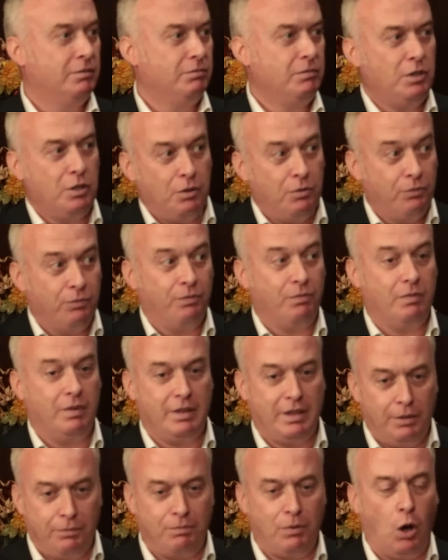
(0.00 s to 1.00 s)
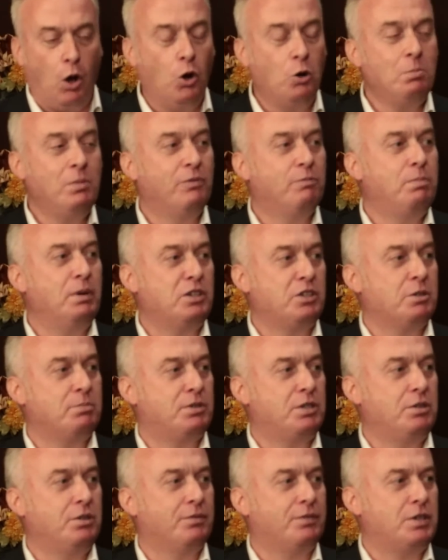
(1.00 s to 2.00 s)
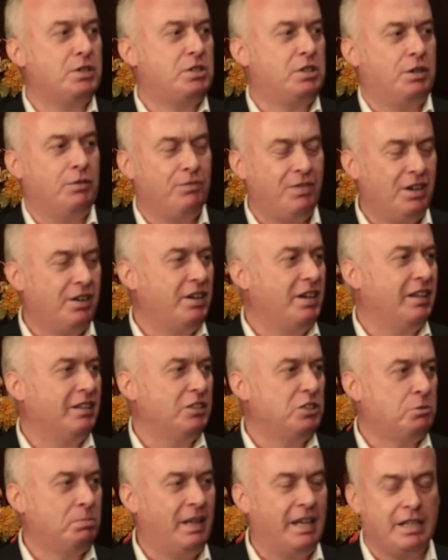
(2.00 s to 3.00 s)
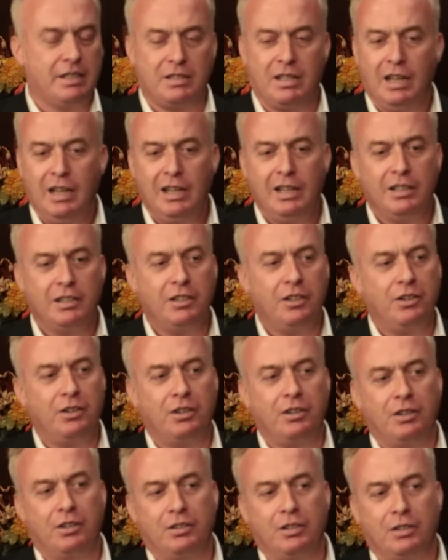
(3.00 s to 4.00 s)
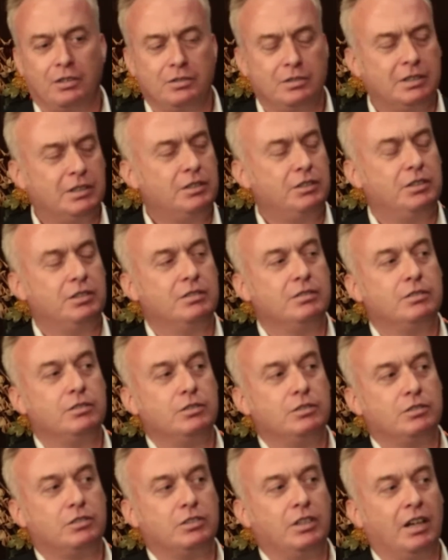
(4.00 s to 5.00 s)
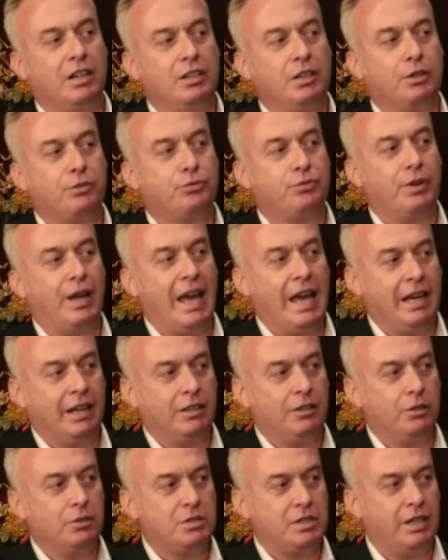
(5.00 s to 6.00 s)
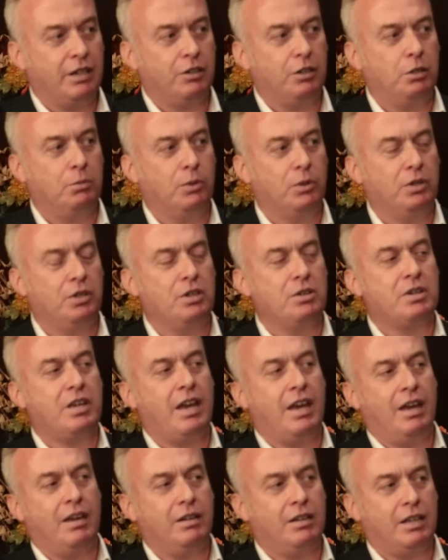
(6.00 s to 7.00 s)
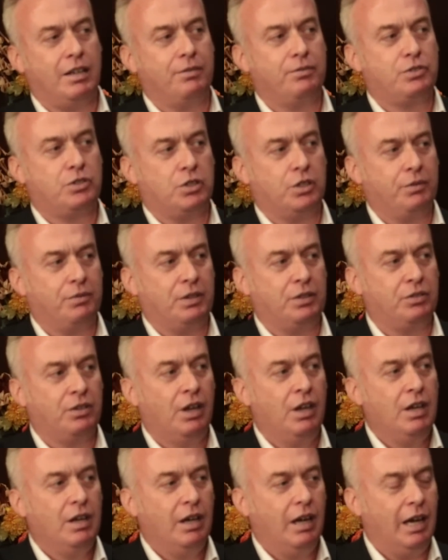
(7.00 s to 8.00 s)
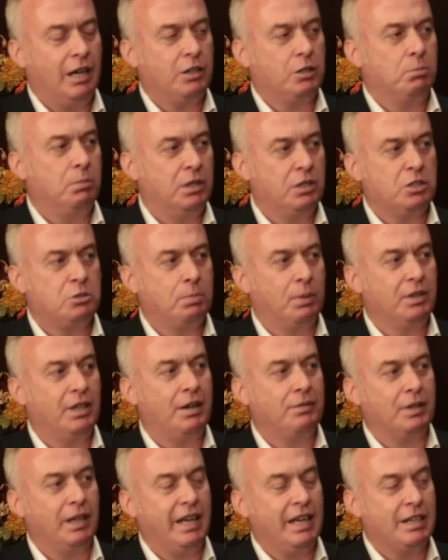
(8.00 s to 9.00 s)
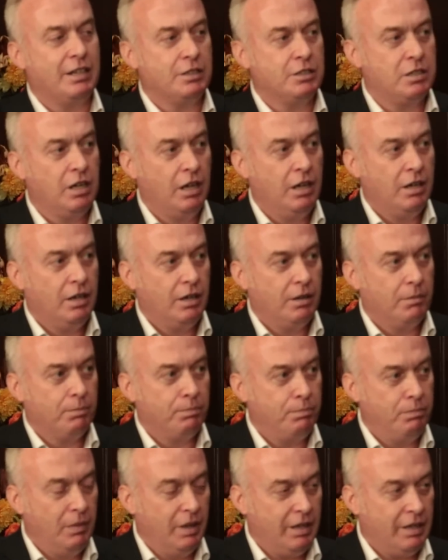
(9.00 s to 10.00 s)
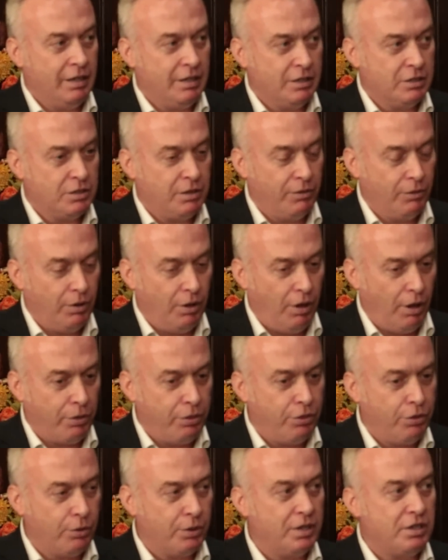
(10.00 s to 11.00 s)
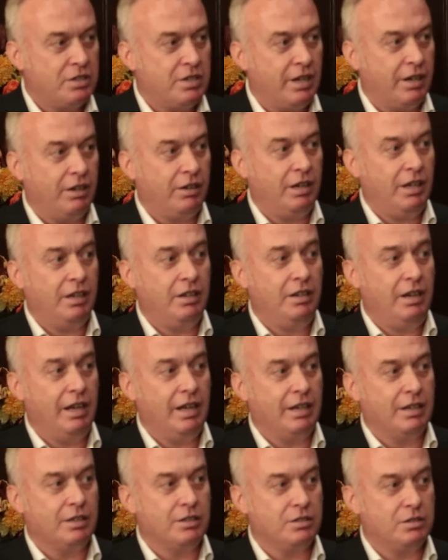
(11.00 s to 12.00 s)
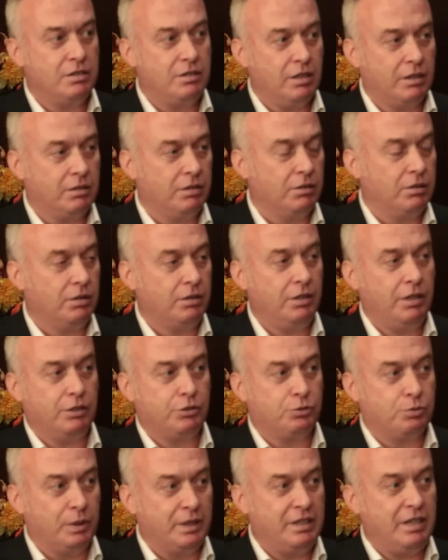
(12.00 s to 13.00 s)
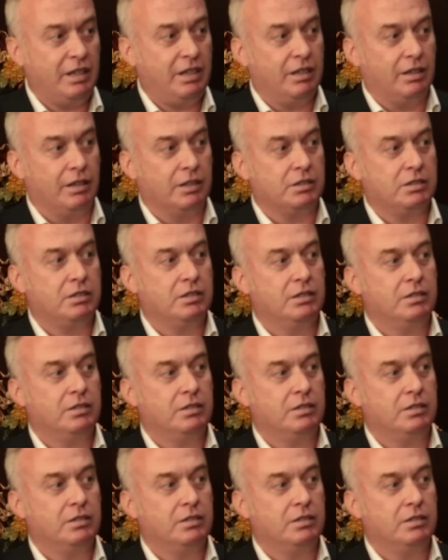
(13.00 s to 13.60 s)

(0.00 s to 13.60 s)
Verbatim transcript: you know, the home of Bishop's University, very English place. No, no, no, no. There's not enough Anglos there anymore. You can't give service at the municipal level. It is, it is authoritarian. It is dictatorial. It's ridiculous.